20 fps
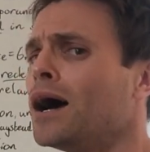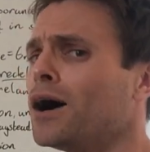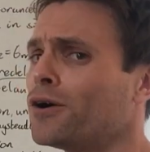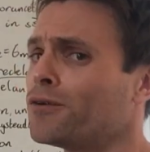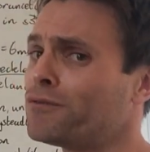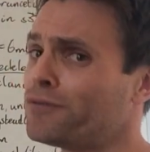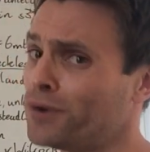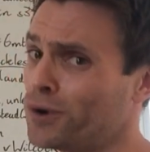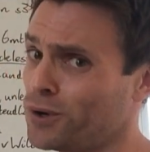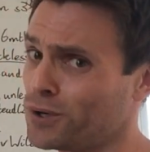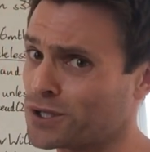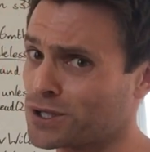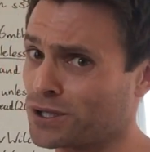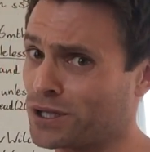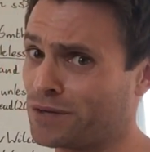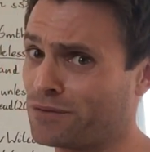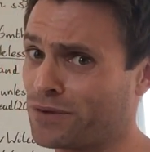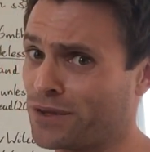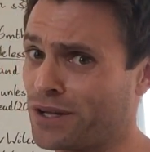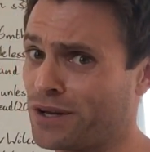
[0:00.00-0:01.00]

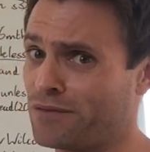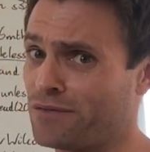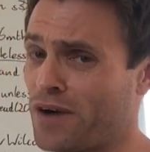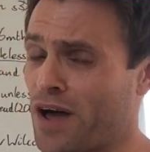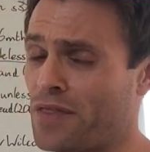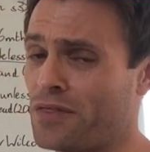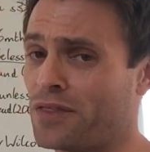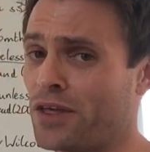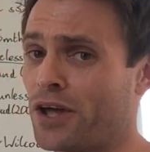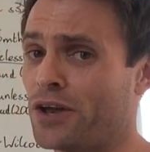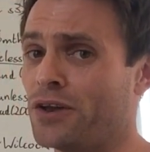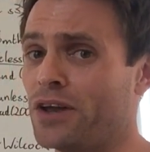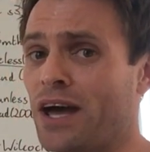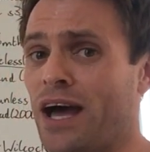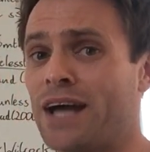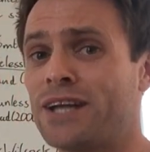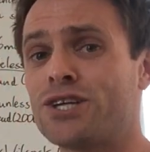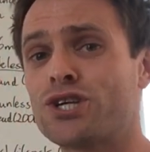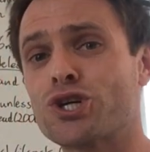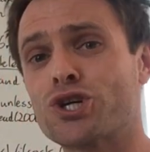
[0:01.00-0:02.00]
Unfortunately for the defendant,
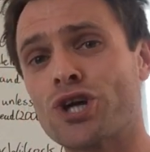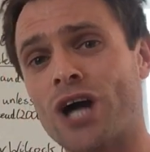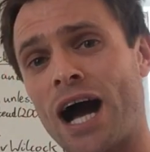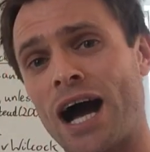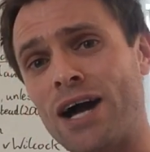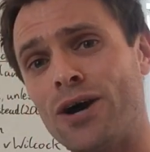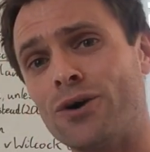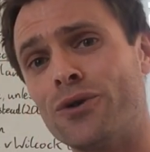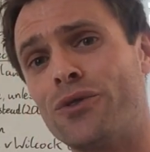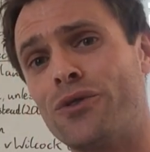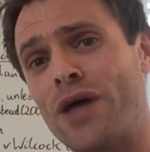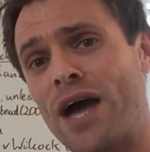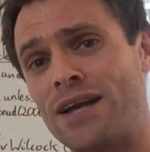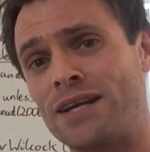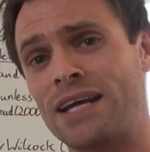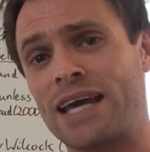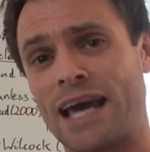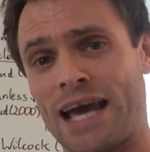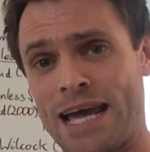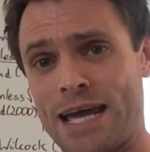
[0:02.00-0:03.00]
a child
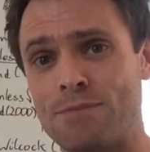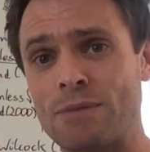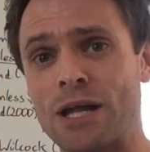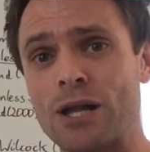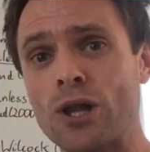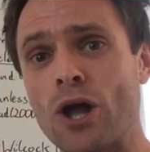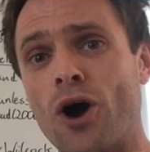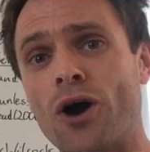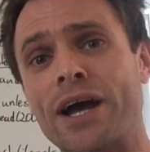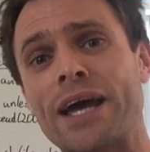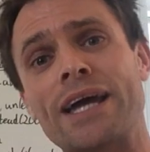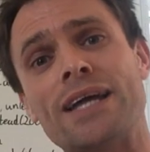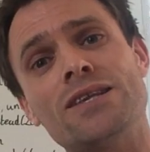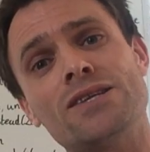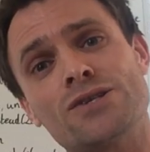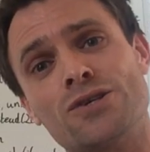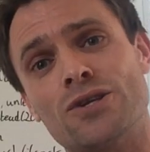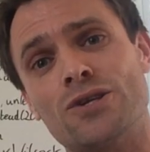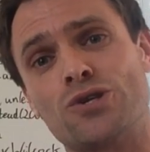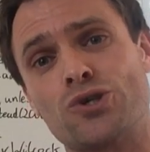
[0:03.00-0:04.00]
then came along
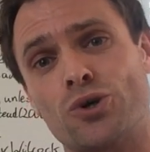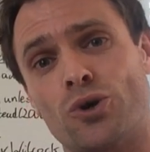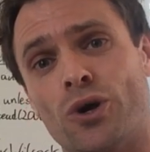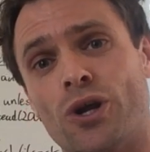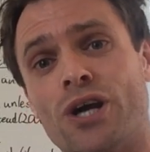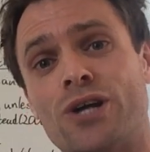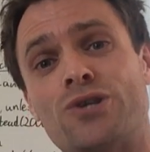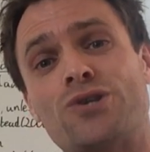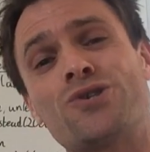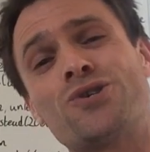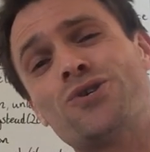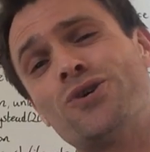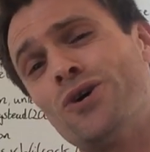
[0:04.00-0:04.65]
into the toilet,